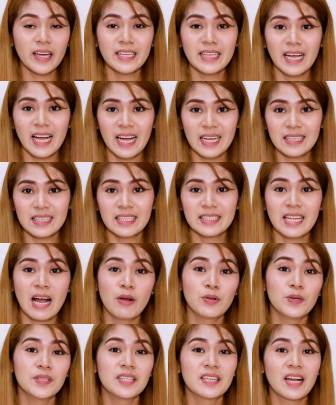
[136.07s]
Okay na,
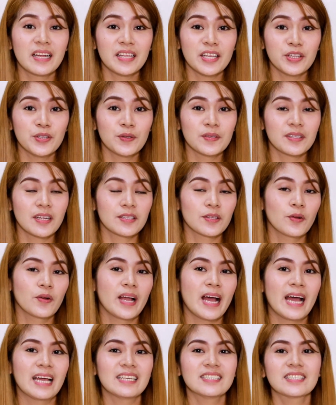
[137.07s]
na-download na natin yung tatlo
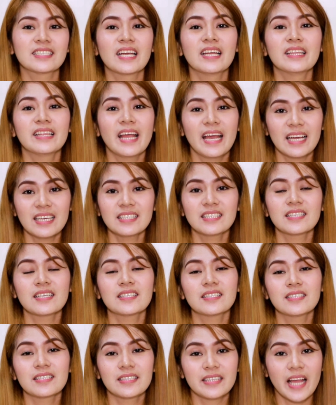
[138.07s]
guys. Next
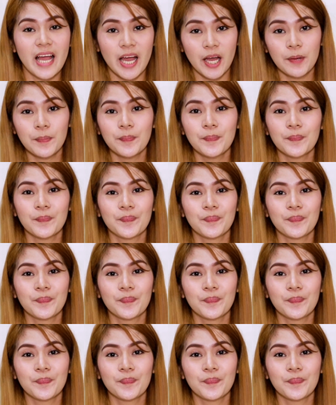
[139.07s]
step,